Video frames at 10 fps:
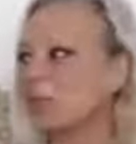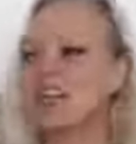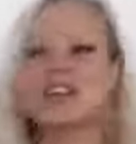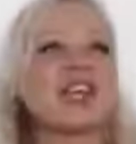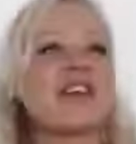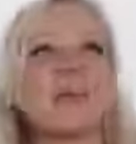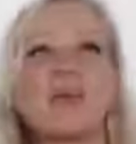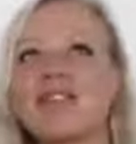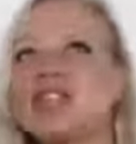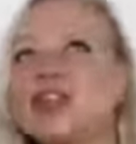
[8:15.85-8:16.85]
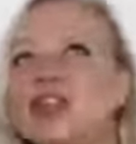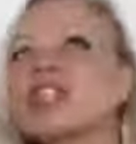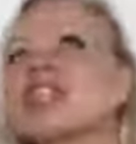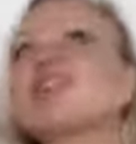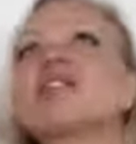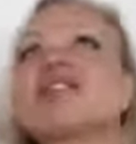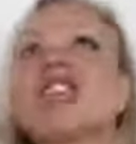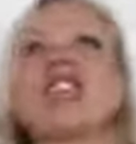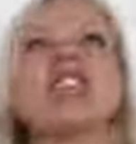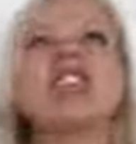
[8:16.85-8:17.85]
I should have a private yacht, and I should
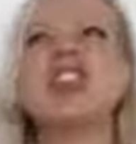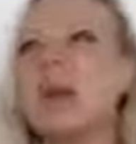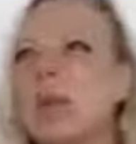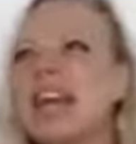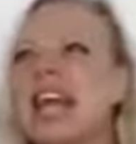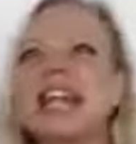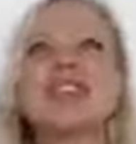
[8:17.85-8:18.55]
have a jet plane.